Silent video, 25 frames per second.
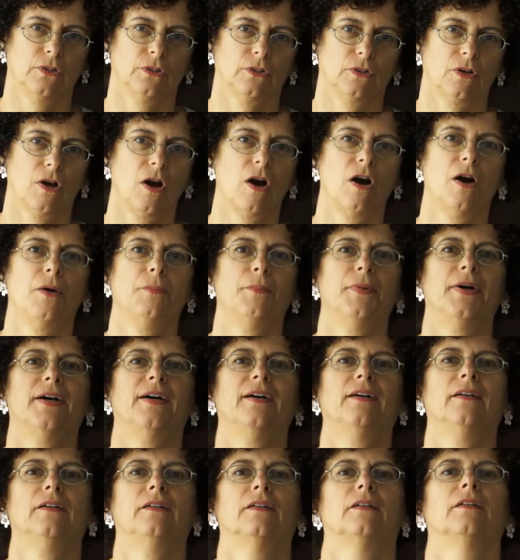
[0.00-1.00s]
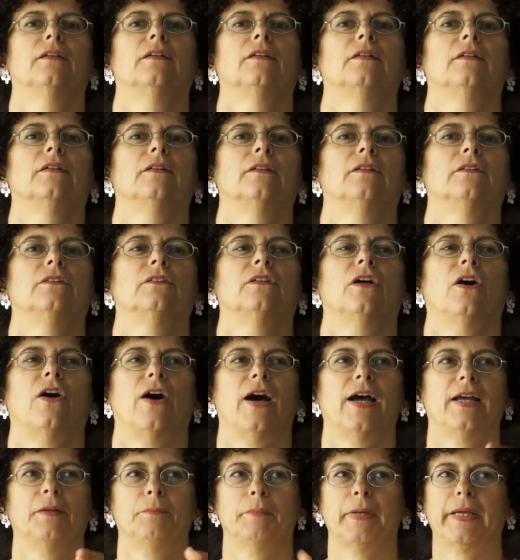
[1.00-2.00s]
calmer, so
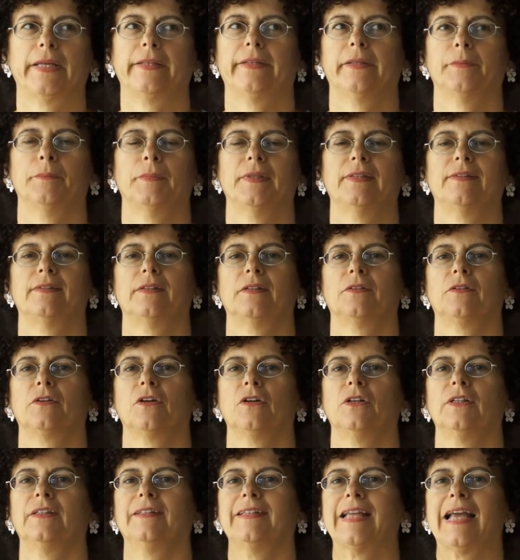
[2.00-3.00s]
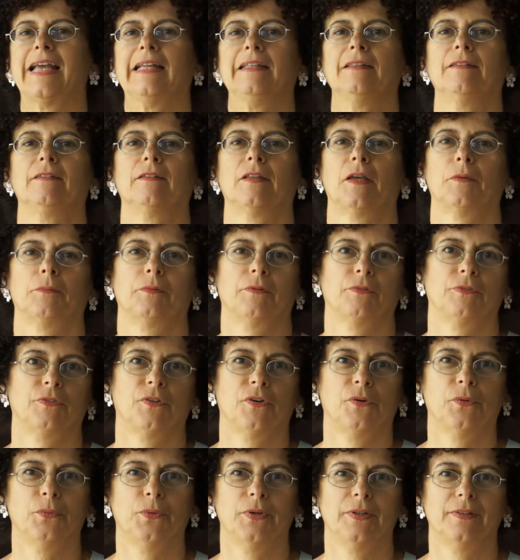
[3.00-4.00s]
I made them, instead of going 10 steps
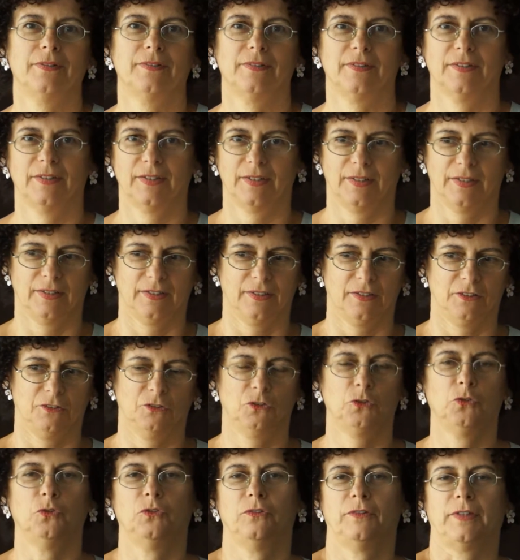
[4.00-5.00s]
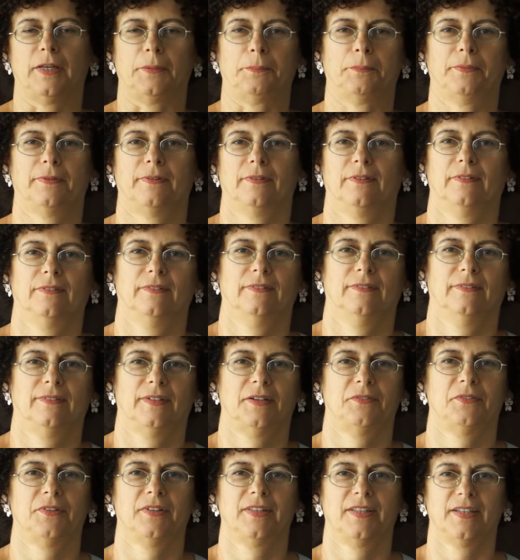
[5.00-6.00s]
forwards, 2 steps.
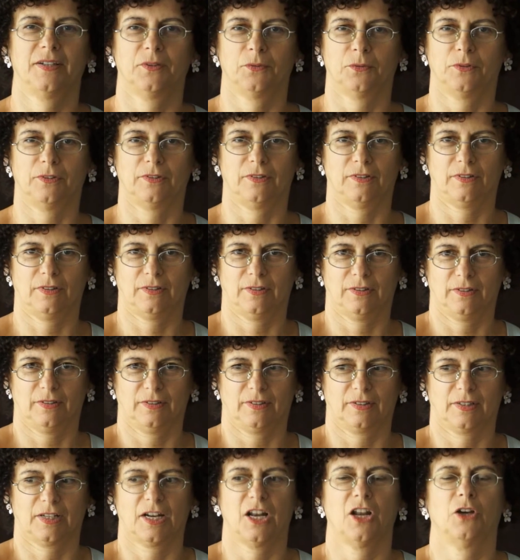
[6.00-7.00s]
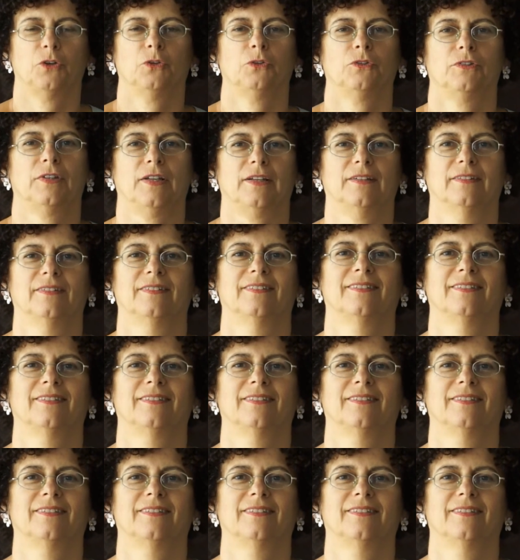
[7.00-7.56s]
Everything was closer.